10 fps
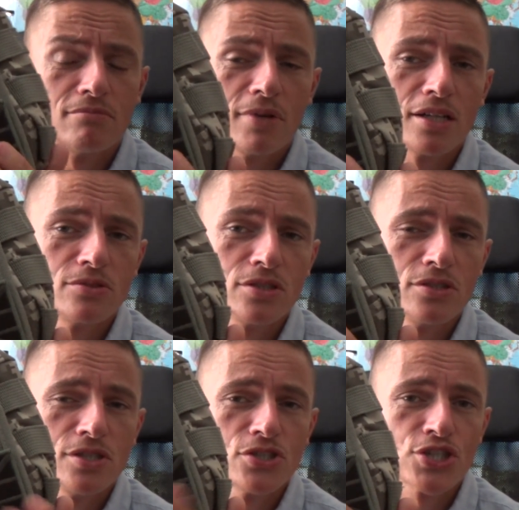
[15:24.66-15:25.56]
my little
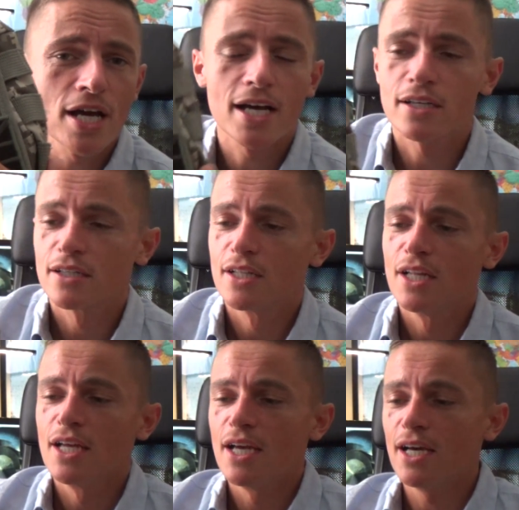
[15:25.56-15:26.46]
Union Jack.
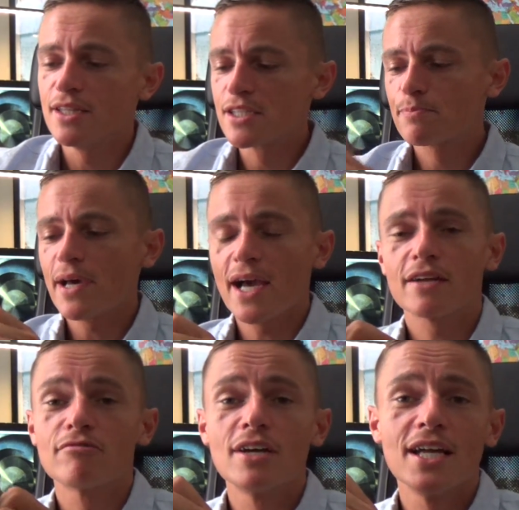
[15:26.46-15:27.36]
And this
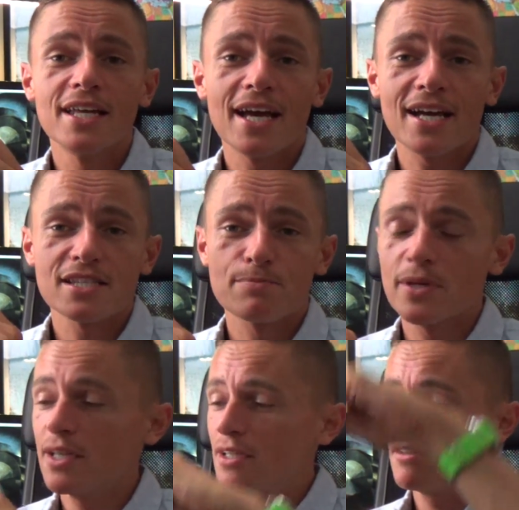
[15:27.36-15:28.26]
bag really has
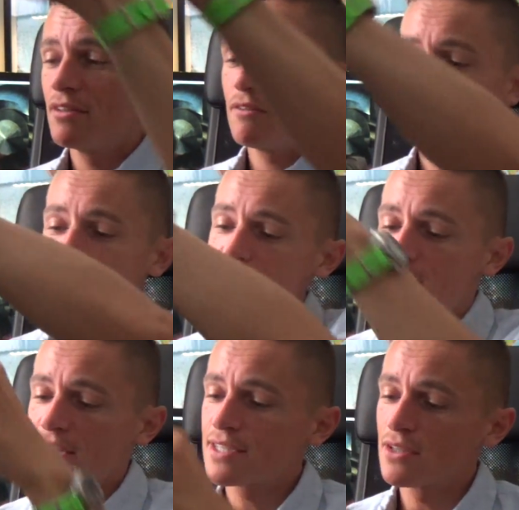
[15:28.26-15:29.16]
been
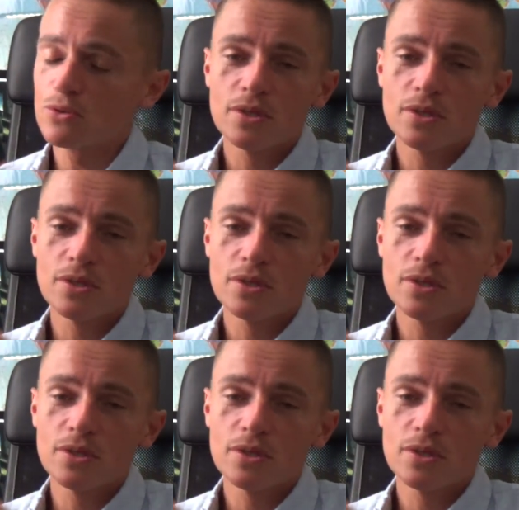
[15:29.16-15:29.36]
fantastic,